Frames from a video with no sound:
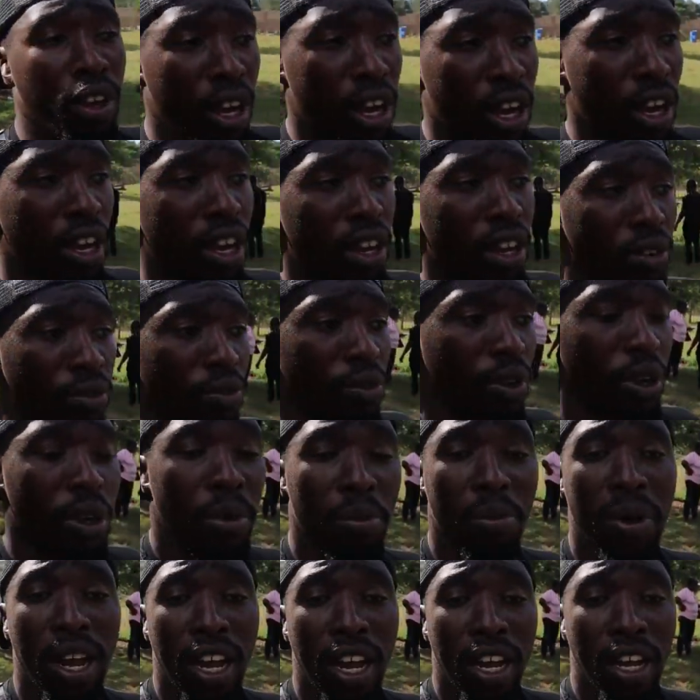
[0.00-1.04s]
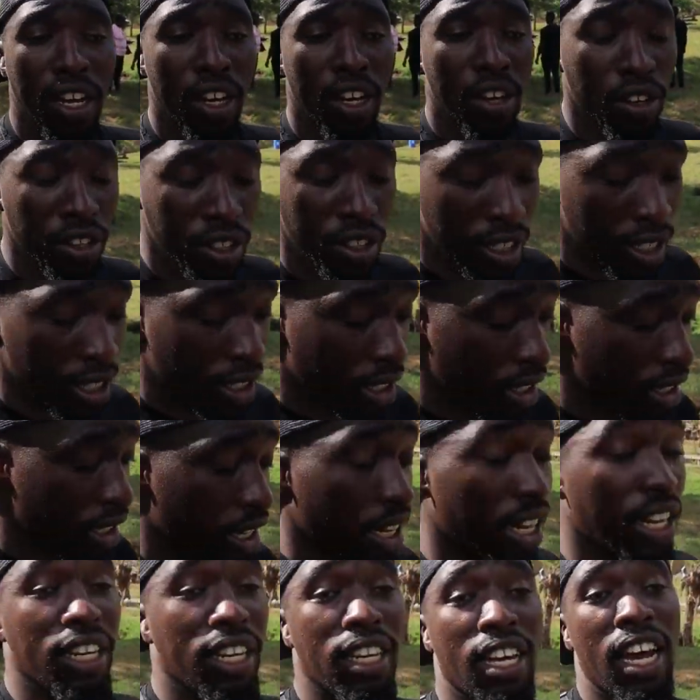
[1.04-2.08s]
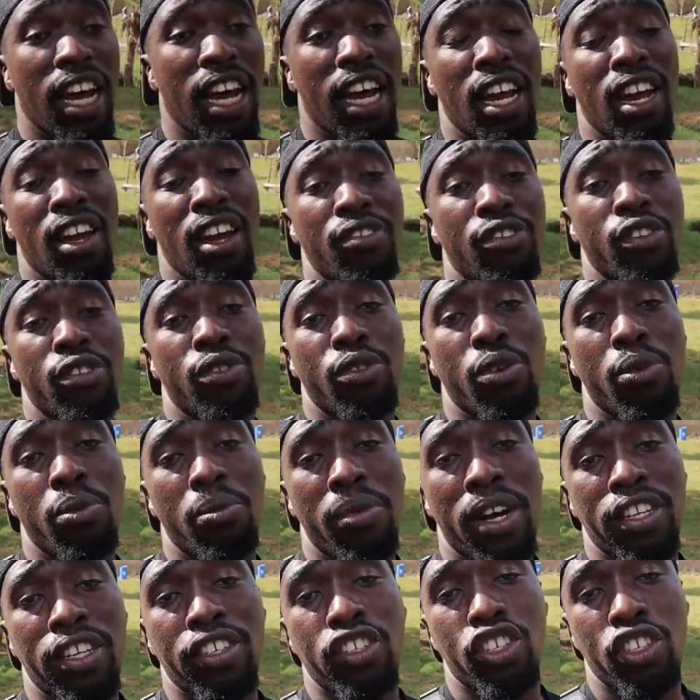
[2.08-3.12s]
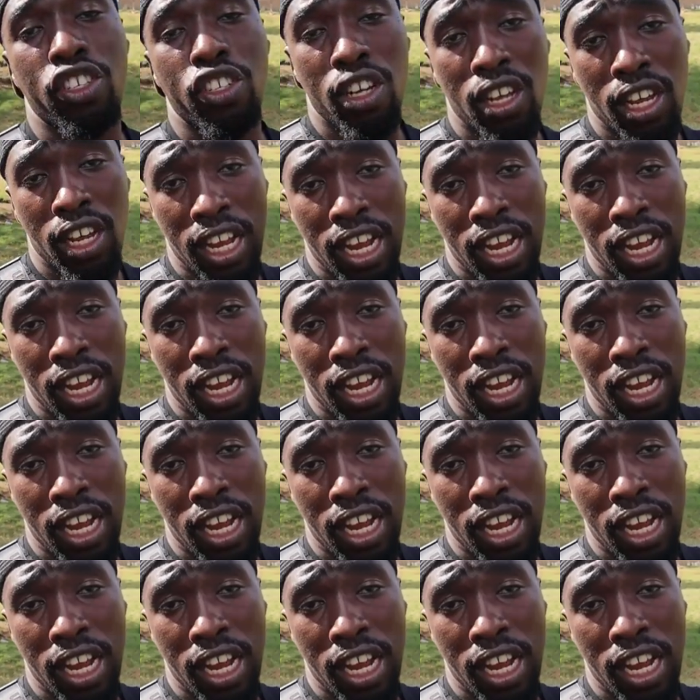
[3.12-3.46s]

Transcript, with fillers: uh, viewing my content, and uh, I love you so much.